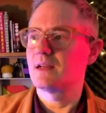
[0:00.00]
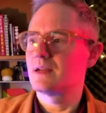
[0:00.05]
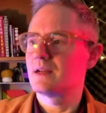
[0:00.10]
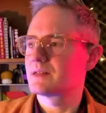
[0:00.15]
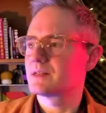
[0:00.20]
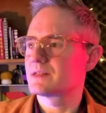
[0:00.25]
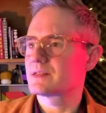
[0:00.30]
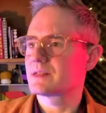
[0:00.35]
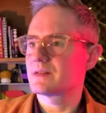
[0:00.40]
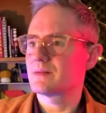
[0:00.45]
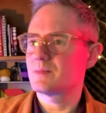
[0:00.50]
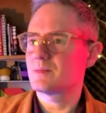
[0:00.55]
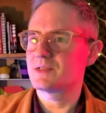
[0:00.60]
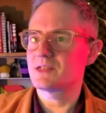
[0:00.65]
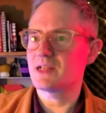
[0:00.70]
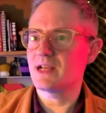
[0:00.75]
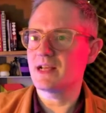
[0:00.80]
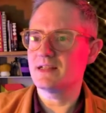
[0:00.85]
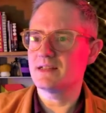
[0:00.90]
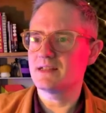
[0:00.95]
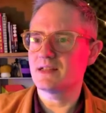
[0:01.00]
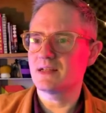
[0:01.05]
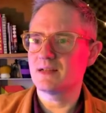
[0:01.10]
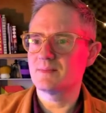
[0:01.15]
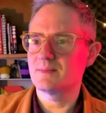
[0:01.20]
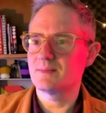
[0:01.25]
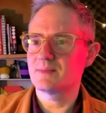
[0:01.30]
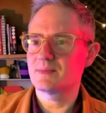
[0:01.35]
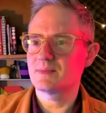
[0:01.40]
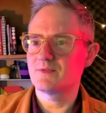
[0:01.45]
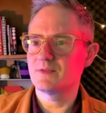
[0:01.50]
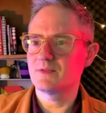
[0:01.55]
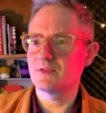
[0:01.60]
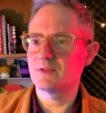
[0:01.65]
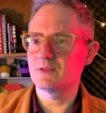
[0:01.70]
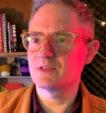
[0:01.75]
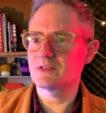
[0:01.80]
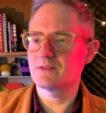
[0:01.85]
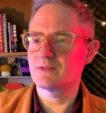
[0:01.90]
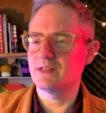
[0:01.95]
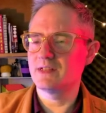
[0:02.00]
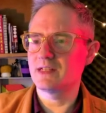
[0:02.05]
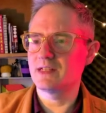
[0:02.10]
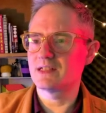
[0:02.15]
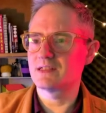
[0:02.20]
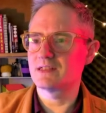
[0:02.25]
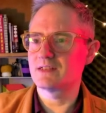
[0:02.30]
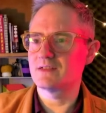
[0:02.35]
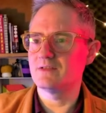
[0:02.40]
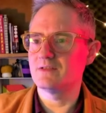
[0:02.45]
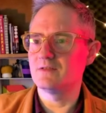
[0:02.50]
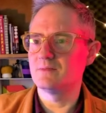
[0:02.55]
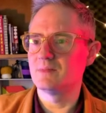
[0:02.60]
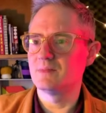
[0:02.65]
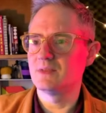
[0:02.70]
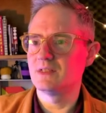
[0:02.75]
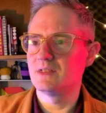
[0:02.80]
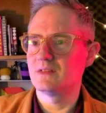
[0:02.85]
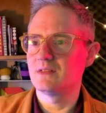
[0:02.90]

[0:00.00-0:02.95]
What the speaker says: I'm just going to pretend I'm full screening zoom.